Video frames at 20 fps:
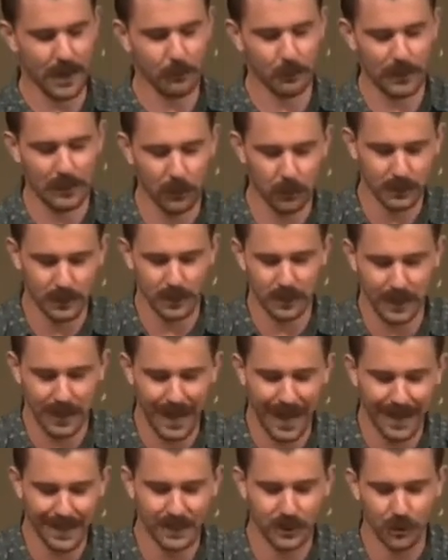then, we looked at
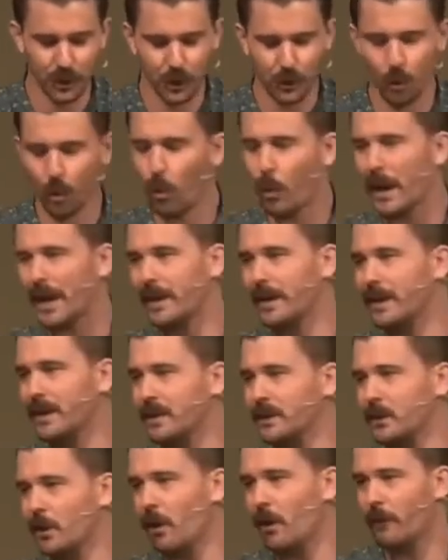the external
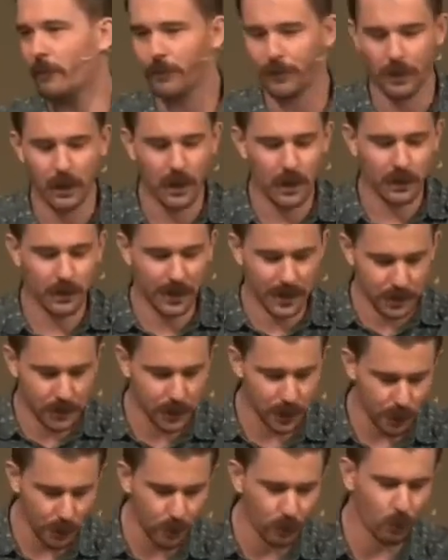witness of the
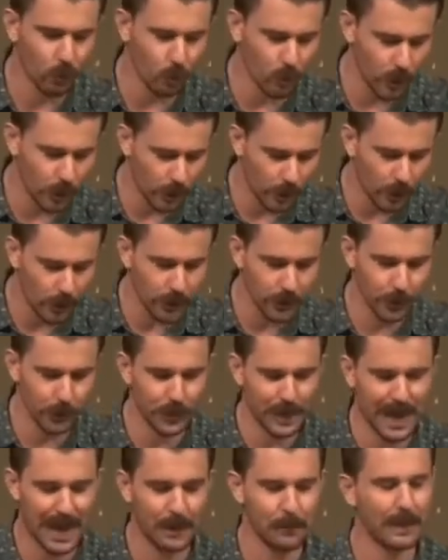eternal Word
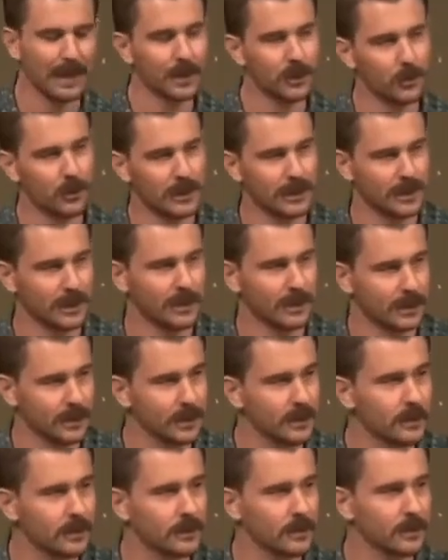who came into
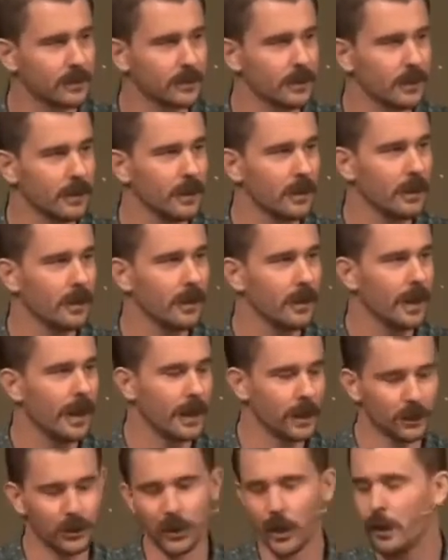existence
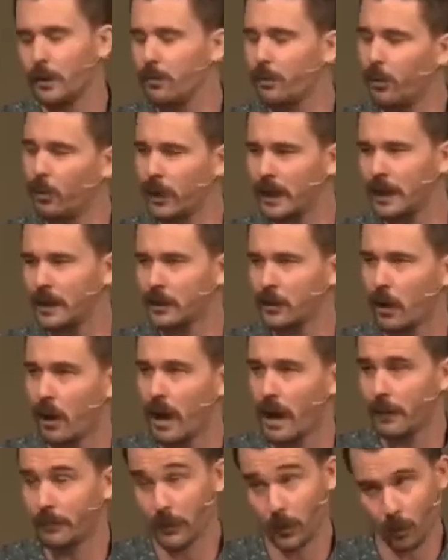at a certain point in
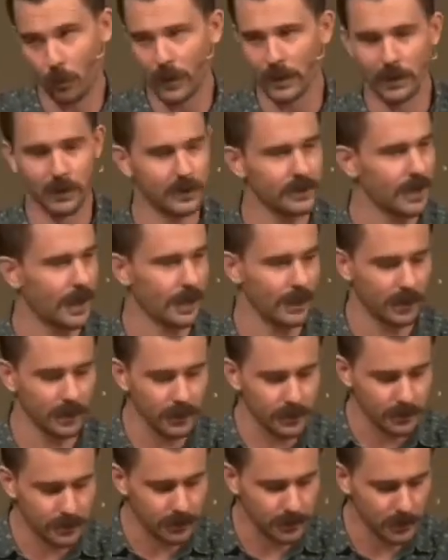time, the witness that
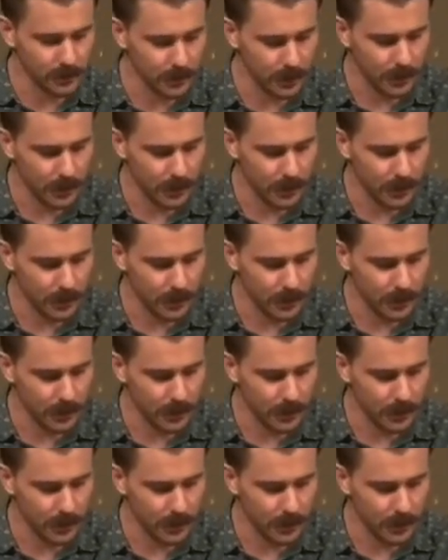is.